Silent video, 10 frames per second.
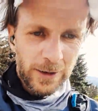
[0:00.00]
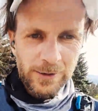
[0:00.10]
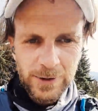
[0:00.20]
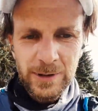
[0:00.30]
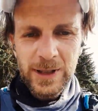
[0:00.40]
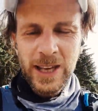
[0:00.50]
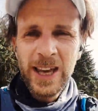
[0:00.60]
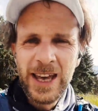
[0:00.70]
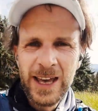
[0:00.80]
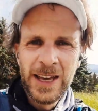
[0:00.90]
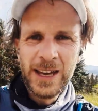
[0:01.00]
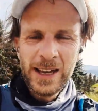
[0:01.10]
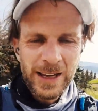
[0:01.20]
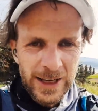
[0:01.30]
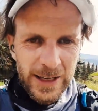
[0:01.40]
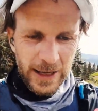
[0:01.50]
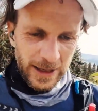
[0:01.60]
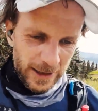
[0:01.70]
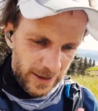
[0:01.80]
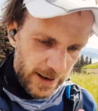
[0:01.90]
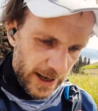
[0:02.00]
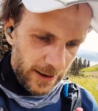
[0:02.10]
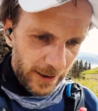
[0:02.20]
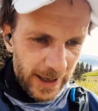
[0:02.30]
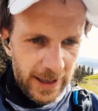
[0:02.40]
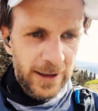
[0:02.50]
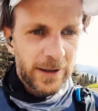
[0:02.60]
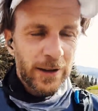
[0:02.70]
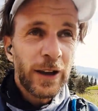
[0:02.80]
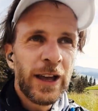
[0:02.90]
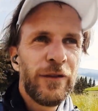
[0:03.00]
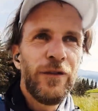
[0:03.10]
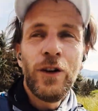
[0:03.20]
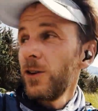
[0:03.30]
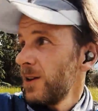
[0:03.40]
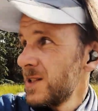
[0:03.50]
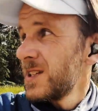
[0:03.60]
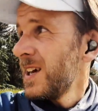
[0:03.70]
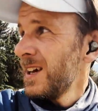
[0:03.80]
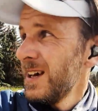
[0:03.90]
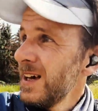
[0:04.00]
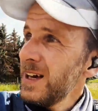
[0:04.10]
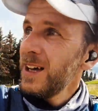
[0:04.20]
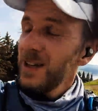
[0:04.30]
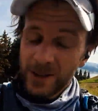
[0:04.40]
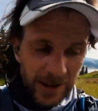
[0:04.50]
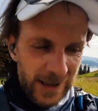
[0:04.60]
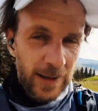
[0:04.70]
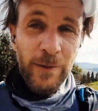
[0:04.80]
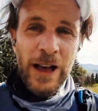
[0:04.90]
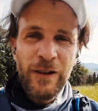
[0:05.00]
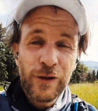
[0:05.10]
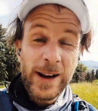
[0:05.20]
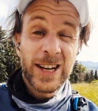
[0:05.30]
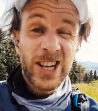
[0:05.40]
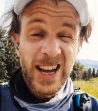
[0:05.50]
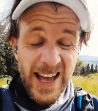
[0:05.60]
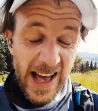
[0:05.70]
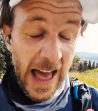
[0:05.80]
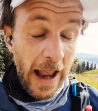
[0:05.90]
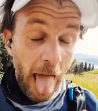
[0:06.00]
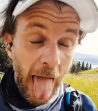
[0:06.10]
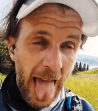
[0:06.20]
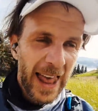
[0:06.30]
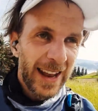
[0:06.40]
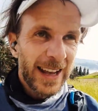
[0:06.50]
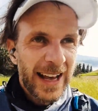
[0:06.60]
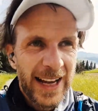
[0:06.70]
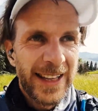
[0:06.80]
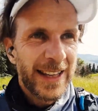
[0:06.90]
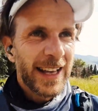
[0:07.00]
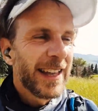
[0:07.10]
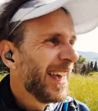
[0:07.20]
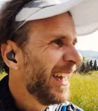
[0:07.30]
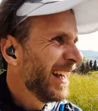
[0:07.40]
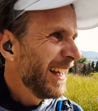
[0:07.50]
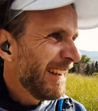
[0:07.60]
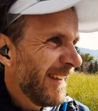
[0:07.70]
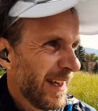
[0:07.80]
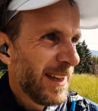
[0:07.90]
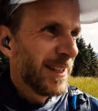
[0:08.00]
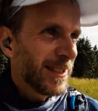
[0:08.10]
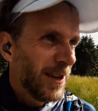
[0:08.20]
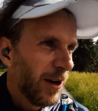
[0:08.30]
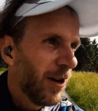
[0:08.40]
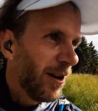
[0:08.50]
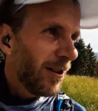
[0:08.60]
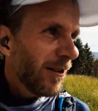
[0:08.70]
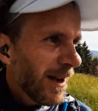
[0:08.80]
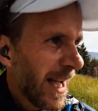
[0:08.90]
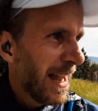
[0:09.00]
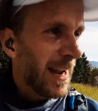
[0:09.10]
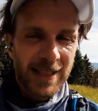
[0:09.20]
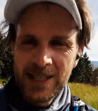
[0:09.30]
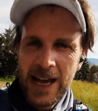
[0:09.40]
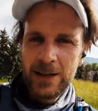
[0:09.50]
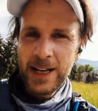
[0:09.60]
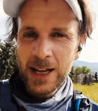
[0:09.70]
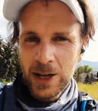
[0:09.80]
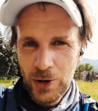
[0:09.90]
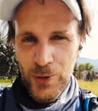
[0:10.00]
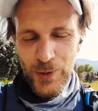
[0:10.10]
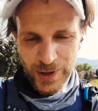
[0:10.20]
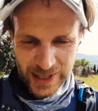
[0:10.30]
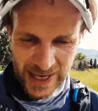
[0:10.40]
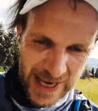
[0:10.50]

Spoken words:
the route and try to get into the forest to get some fresh air. I need that. So let's see how that goes.